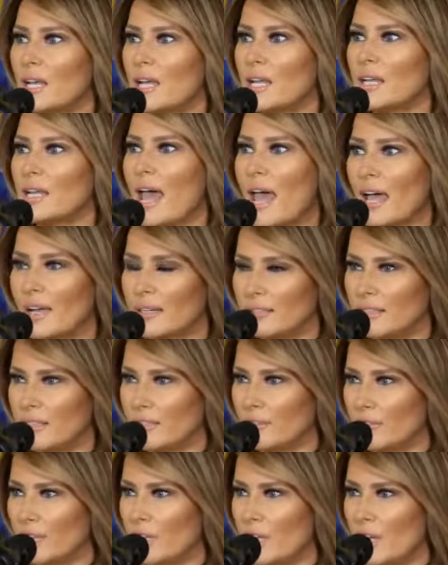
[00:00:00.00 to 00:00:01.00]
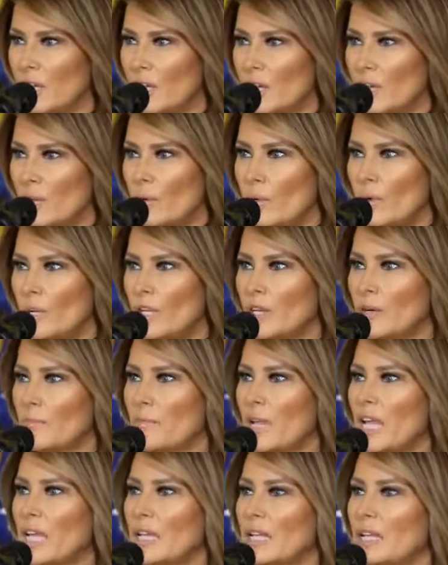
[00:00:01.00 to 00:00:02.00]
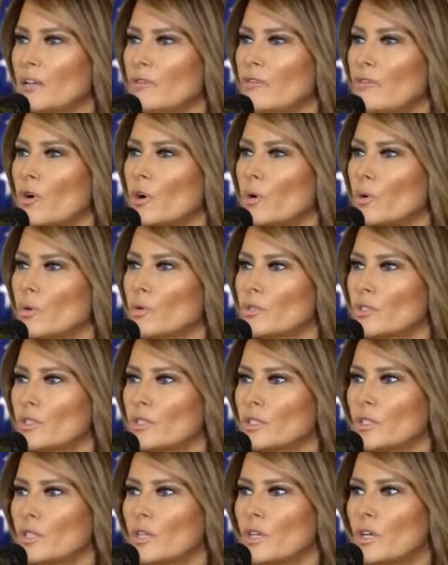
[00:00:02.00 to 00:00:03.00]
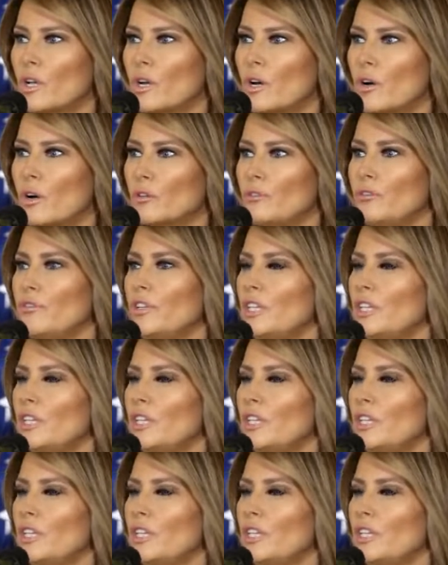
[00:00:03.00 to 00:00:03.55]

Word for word: and active while remaining focused on